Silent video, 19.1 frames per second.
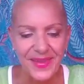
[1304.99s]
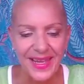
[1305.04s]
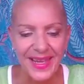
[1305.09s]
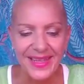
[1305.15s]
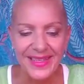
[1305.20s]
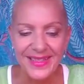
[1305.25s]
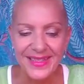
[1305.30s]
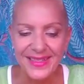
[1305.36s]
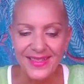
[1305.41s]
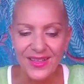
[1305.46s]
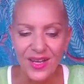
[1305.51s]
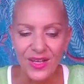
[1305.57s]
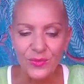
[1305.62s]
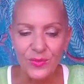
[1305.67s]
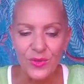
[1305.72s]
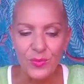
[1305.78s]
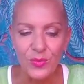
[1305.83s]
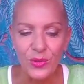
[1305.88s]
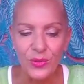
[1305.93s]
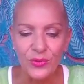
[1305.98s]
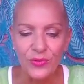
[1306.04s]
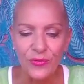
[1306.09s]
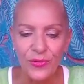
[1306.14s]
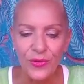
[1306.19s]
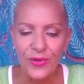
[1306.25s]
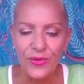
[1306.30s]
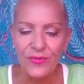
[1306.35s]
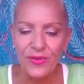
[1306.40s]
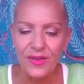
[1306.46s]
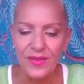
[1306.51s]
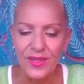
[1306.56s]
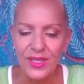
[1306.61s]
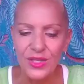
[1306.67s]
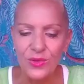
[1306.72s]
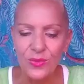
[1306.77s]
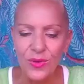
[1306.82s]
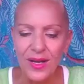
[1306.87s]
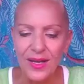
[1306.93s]
and decide with bold fervor that
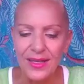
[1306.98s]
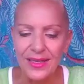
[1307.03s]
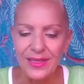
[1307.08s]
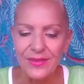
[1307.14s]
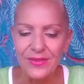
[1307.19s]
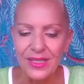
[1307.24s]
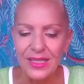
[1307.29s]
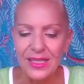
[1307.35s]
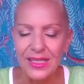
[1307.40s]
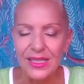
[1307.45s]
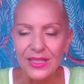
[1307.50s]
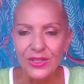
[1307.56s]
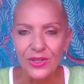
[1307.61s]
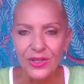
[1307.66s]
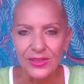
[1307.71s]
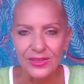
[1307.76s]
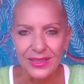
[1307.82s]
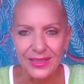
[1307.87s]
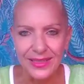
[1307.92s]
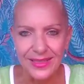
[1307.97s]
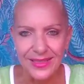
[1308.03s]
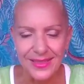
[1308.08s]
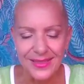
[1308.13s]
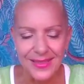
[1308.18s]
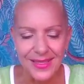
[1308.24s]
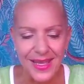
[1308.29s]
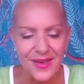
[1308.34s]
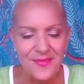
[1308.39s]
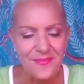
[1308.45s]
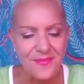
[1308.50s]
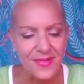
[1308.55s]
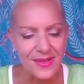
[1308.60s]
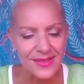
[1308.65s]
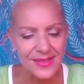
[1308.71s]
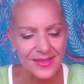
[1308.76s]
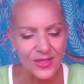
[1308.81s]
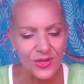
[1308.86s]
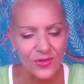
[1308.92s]
you are living in godliness and
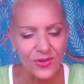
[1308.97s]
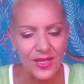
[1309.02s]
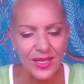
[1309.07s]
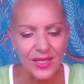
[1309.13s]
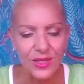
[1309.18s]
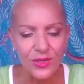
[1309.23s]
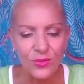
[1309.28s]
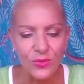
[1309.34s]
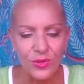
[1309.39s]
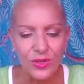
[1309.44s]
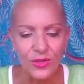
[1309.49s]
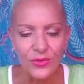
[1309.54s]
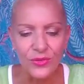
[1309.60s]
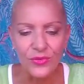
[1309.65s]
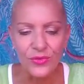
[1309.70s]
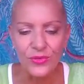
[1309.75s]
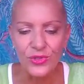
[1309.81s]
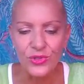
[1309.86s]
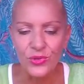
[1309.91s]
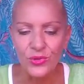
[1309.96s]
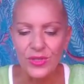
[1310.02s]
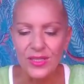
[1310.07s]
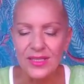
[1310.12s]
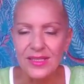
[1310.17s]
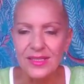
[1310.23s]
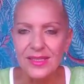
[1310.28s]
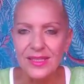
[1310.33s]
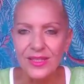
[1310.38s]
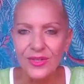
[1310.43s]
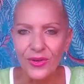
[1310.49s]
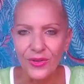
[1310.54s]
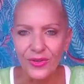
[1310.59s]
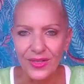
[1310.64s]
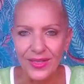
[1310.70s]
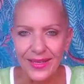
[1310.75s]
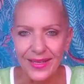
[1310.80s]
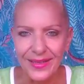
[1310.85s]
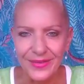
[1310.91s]
must create your world through choices that
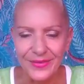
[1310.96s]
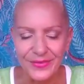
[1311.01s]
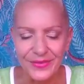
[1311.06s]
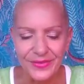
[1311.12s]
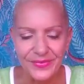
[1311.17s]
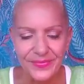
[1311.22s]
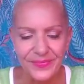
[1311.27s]
honor love.